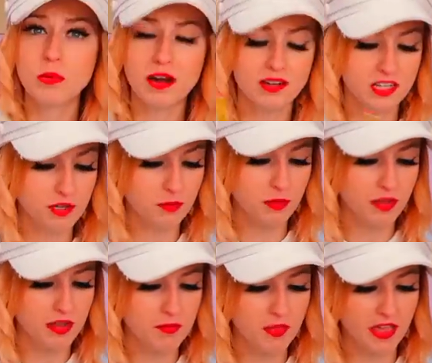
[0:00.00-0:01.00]
apparently you put
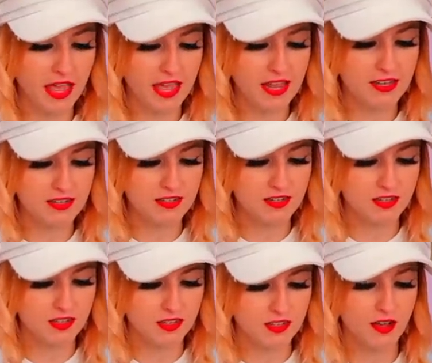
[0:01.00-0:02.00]
him on the end
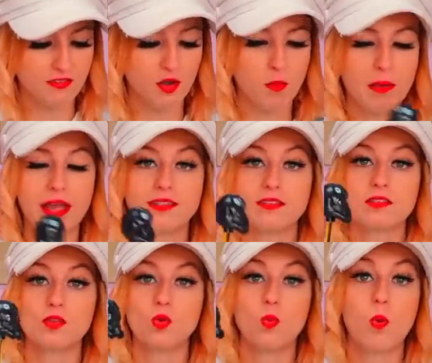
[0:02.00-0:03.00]
of your
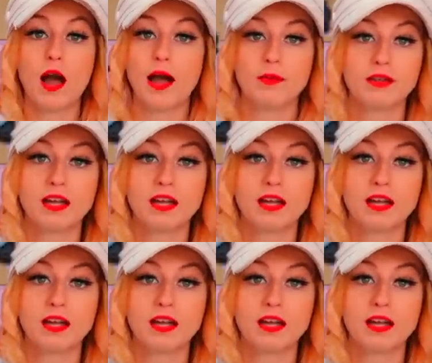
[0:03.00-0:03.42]
pencil. Wow,